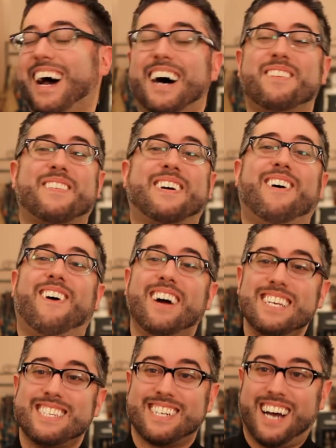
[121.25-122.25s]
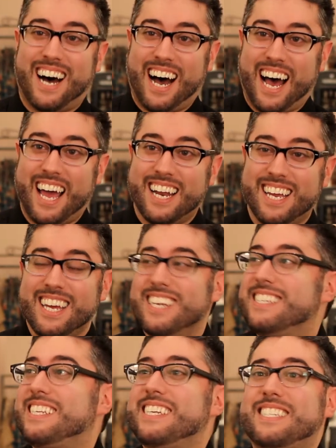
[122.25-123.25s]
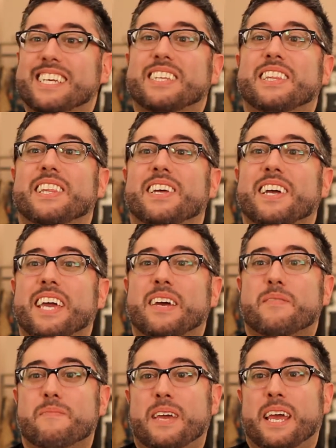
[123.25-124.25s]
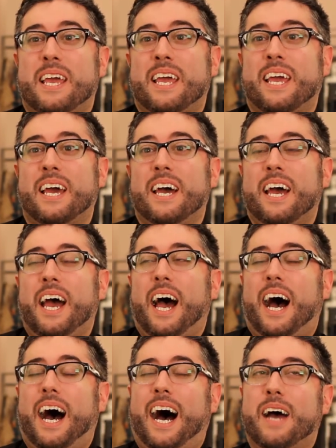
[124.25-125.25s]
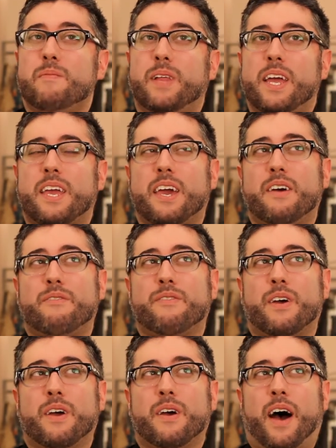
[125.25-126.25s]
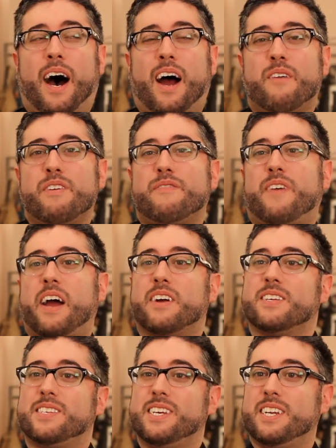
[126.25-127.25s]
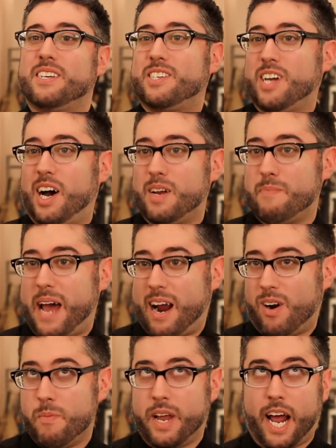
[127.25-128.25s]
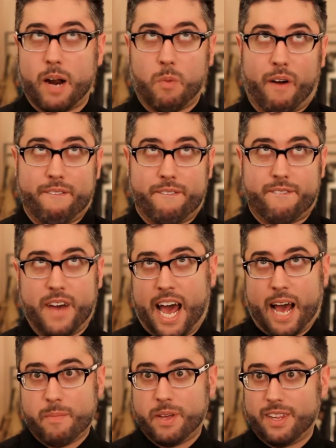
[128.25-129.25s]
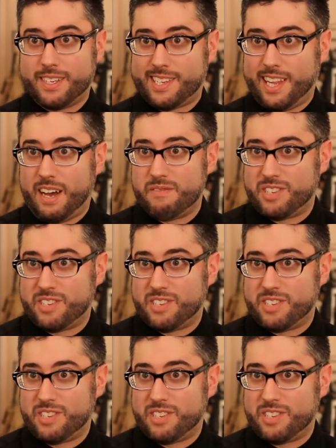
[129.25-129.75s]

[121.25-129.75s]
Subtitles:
Of course not. Cece, look at me. I'm like if Harvey Fierstein and John Barrowman had a more fabulous love